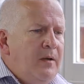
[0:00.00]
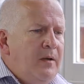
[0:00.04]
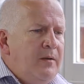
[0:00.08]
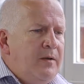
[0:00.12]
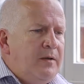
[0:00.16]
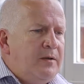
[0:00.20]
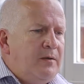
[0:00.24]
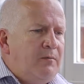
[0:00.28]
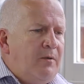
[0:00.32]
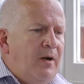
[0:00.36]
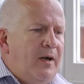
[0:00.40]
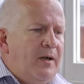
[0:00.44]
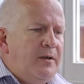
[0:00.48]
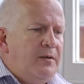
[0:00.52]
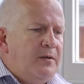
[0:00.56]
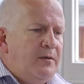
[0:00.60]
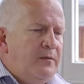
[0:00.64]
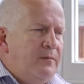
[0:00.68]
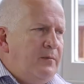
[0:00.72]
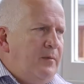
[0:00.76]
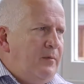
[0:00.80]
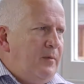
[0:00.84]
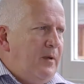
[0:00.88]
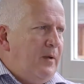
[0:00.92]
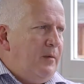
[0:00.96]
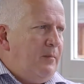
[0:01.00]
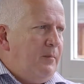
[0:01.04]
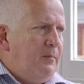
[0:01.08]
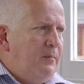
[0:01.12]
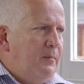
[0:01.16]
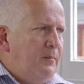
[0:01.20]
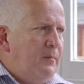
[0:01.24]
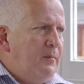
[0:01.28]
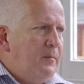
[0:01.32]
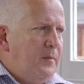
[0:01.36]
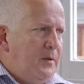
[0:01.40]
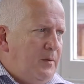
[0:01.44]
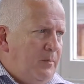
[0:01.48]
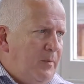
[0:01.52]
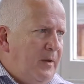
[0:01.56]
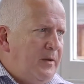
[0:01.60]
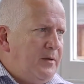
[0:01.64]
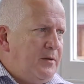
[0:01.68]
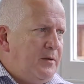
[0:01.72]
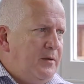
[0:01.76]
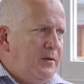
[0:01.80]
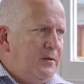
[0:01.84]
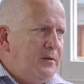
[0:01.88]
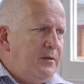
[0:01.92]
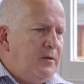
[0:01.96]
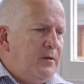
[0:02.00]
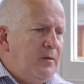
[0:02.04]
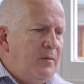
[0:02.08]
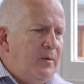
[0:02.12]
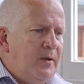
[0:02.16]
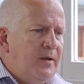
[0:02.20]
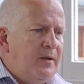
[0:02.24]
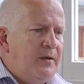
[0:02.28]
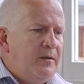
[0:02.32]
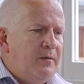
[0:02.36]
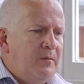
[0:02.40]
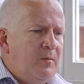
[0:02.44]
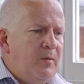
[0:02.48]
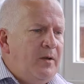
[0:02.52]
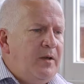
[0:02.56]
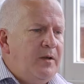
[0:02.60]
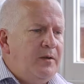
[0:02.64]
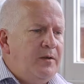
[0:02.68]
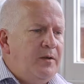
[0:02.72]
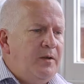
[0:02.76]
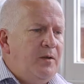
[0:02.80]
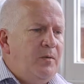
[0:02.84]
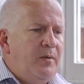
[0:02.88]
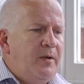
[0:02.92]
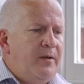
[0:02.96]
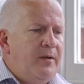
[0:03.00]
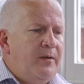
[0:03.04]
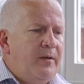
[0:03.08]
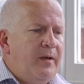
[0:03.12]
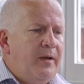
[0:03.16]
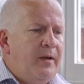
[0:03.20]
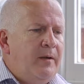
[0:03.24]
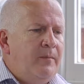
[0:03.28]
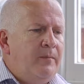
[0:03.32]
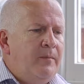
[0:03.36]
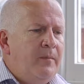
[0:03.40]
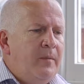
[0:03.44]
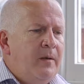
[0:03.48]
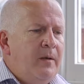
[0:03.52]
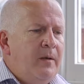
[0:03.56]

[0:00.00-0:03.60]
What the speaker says: There's a range of specialists that we can deal with there.